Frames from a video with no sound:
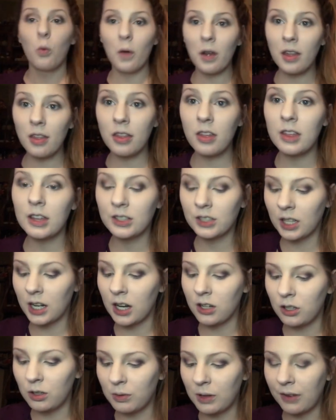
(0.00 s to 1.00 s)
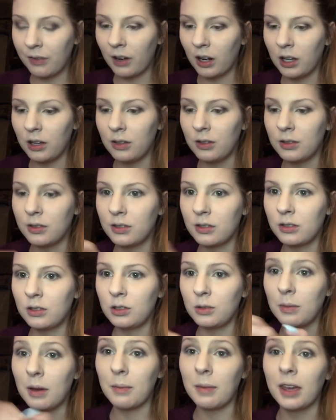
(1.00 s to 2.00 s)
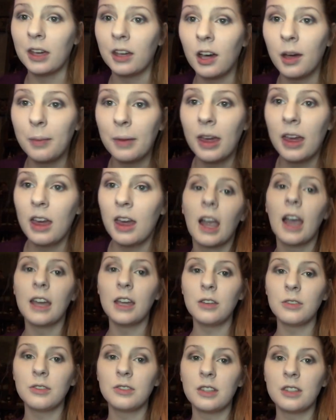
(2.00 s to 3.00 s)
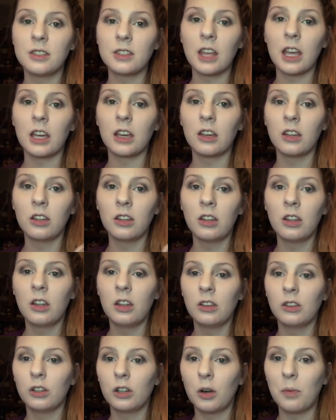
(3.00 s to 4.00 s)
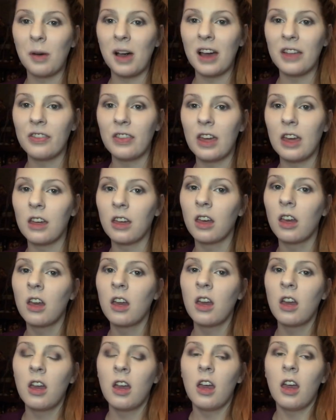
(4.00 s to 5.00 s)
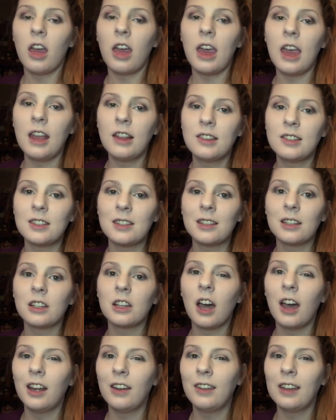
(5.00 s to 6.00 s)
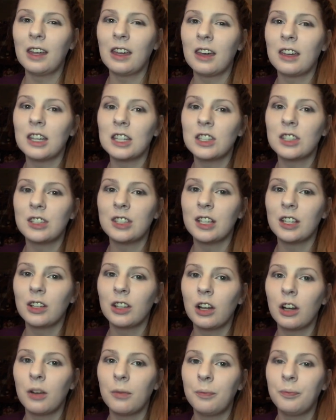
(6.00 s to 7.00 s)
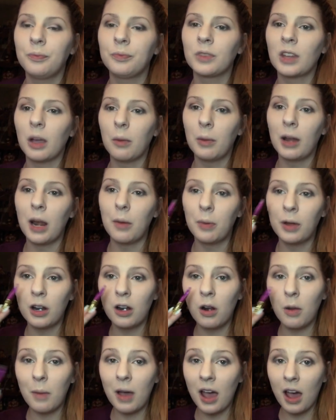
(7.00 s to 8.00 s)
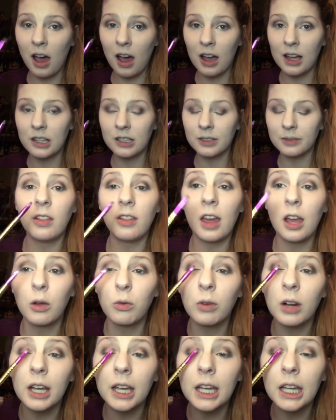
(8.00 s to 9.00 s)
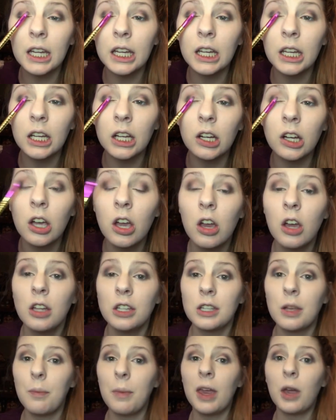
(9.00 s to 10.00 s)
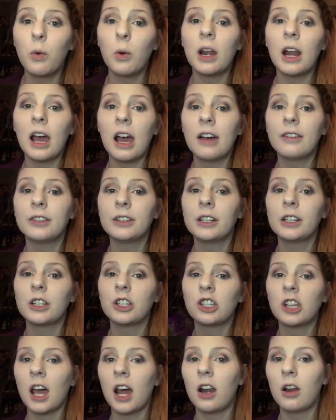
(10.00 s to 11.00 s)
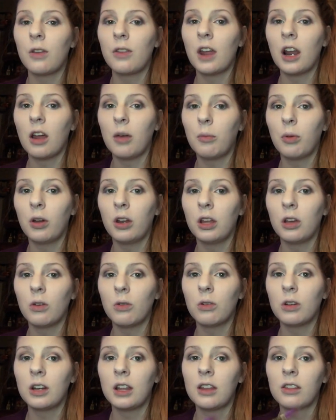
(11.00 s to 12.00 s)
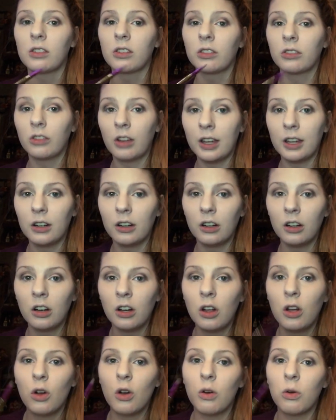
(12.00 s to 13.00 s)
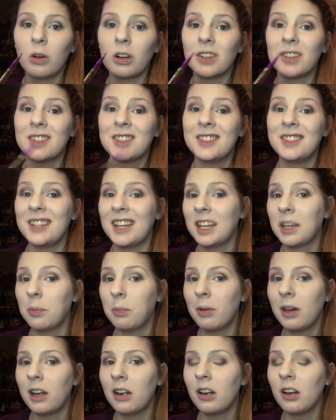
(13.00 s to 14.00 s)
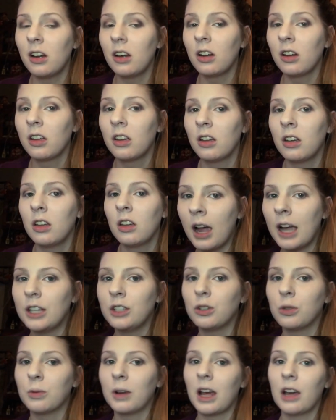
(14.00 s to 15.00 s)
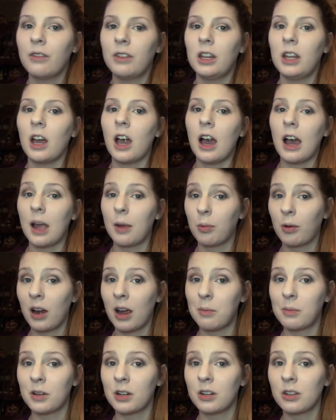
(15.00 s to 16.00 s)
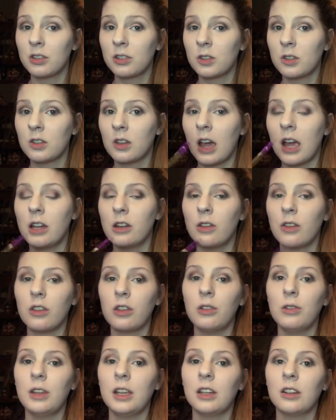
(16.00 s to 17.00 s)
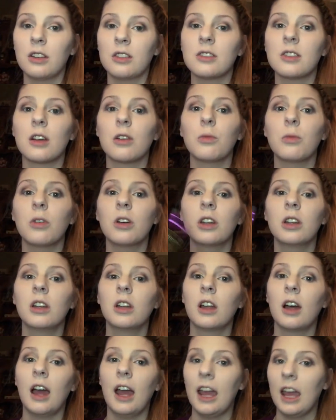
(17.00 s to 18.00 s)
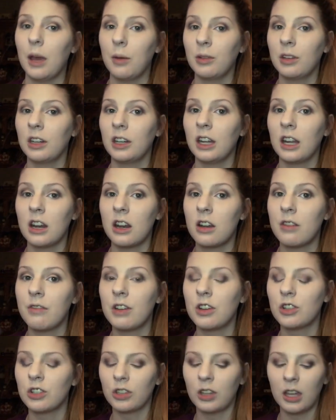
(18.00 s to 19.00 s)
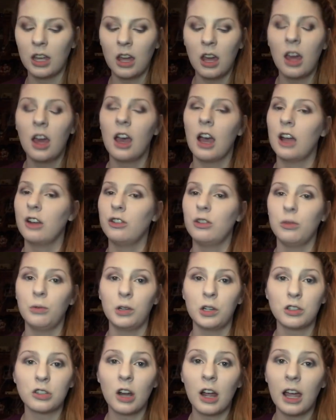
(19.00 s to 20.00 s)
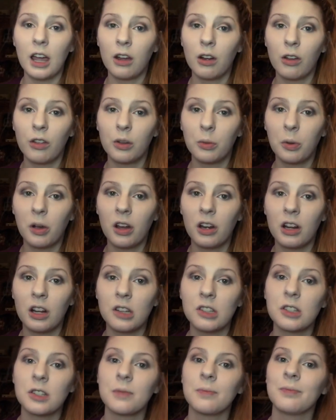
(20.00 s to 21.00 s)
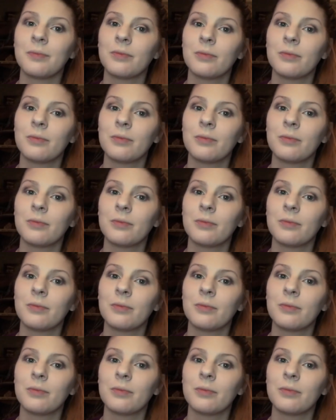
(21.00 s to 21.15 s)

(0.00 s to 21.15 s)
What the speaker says: One of the things that I do whenever I do my makeup, I use this like little pot thing. It's kind of like a concealer, but I put it on my eyes, like right in here, to make whatever shadow that I'm putting on either lighter or stick better. I don't have any eye primers. I know that Younique does sell one. I am going to get it eventually. I do want to try out all their products.